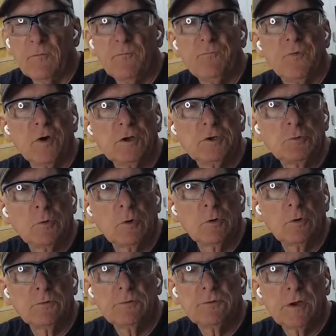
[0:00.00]

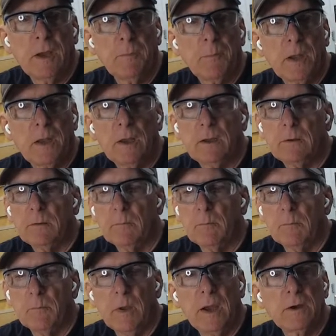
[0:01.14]
virtual template
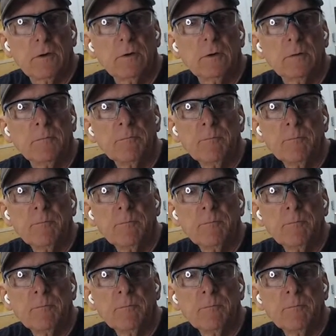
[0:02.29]
maker.